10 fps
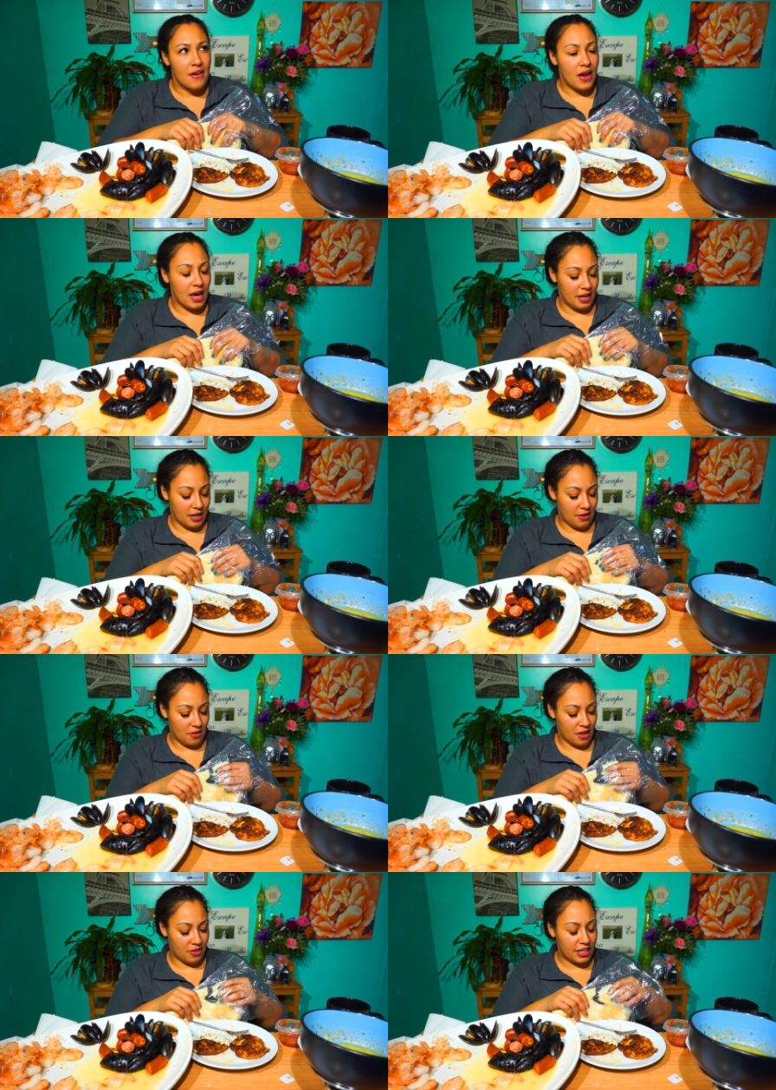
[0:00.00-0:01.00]
And
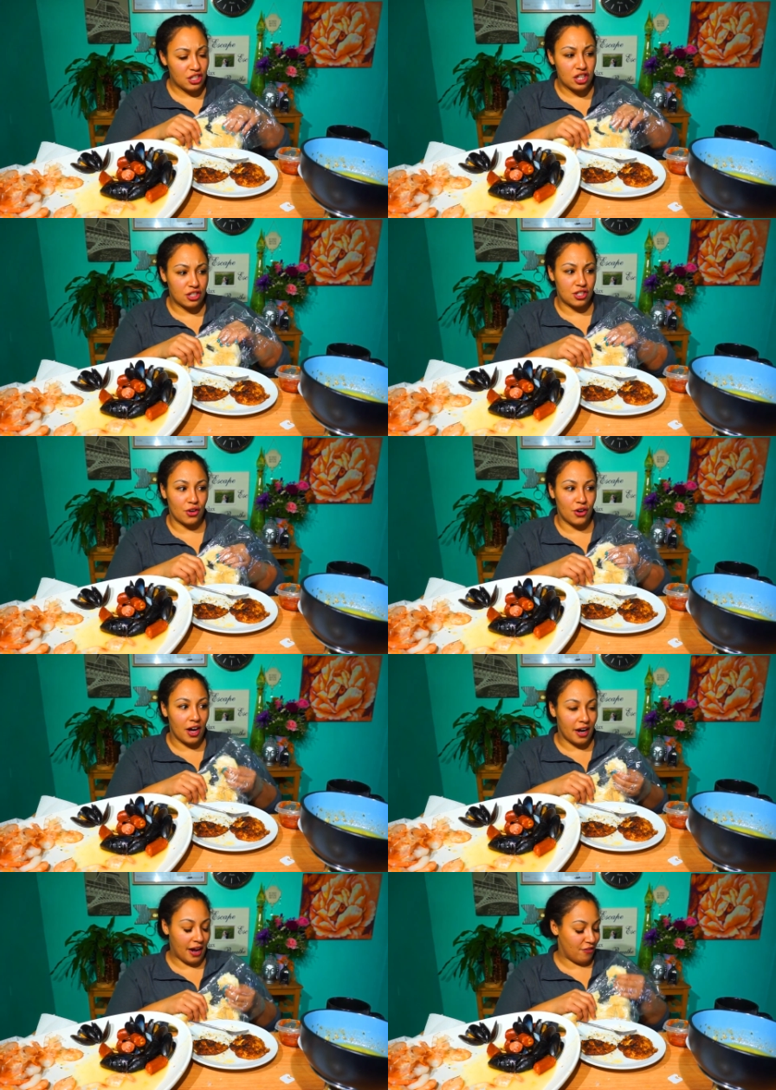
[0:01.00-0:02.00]
they just look so good.
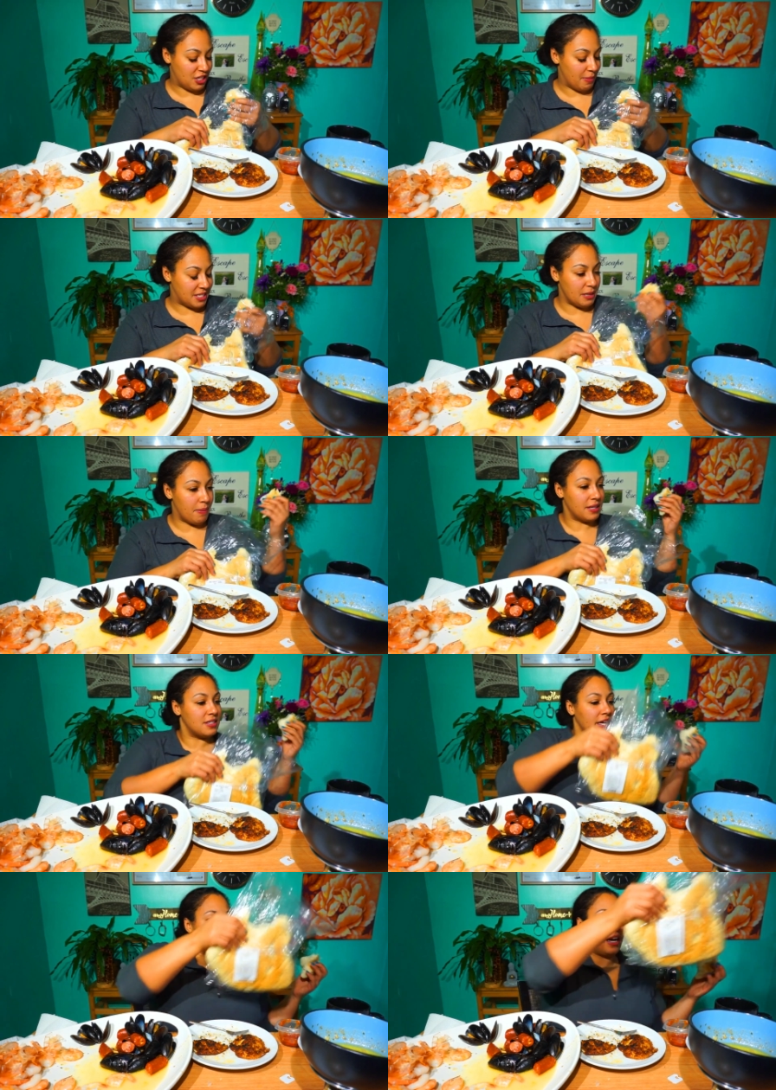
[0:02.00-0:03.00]
And every time I see buns
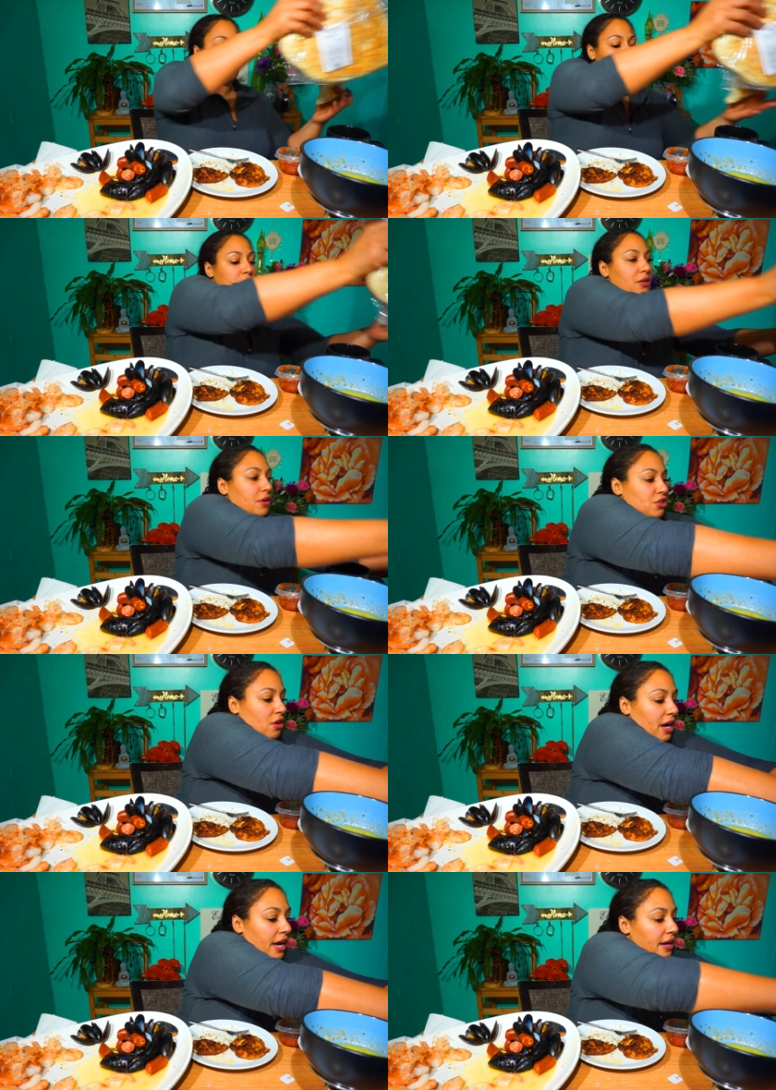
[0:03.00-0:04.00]
like that, I just really want to
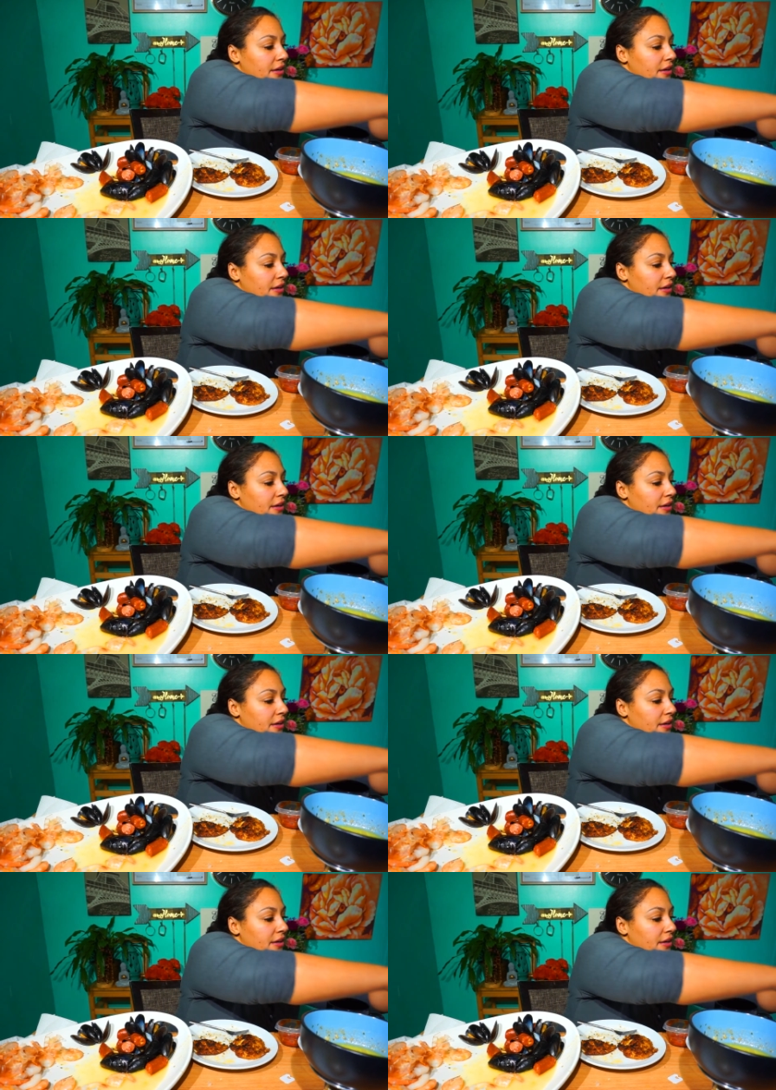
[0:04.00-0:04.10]
try it.